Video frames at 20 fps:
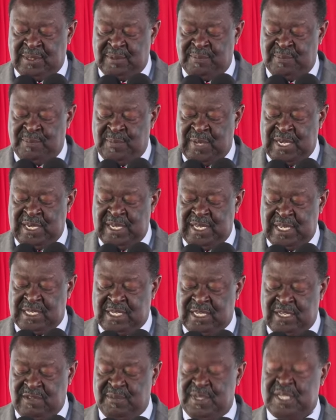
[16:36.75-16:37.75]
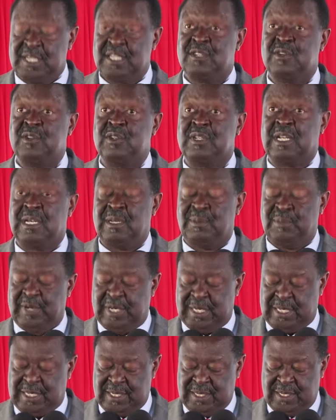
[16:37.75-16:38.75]
many achievements to
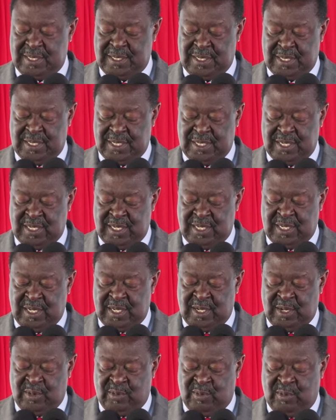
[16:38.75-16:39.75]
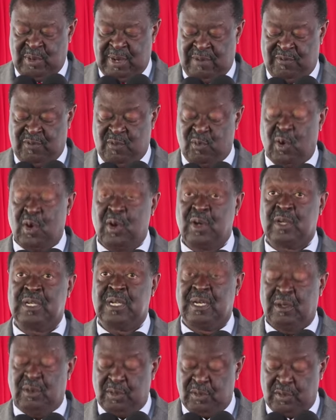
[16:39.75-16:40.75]
celebrate. We have walked
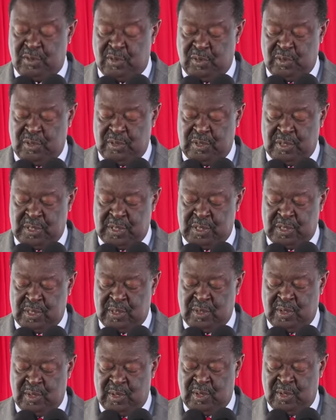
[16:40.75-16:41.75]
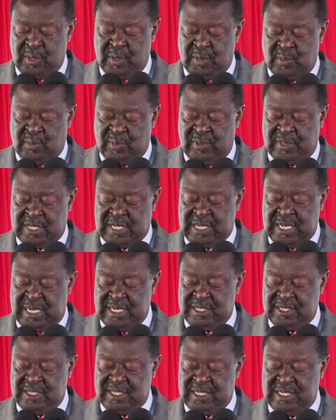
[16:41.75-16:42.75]
a long road with
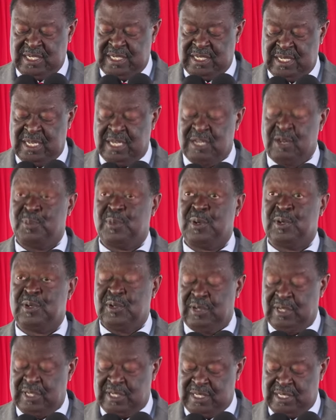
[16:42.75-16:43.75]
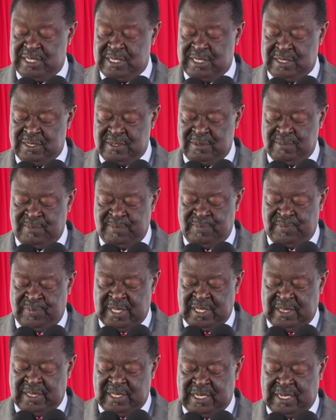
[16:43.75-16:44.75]
challenges and opportunities
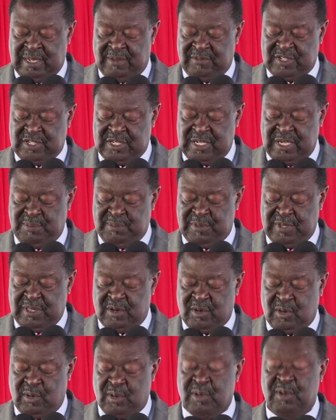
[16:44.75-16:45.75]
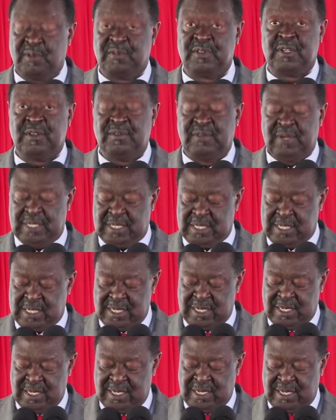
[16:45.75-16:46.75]
that have shaped the role of TVET
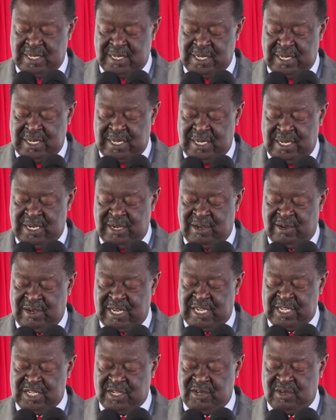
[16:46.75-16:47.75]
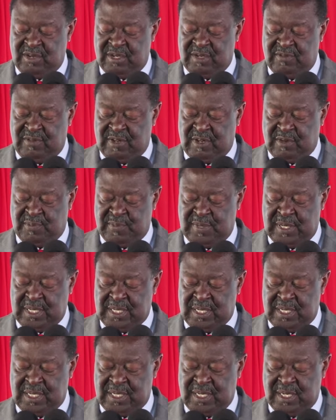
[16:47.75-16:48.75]
in our national development.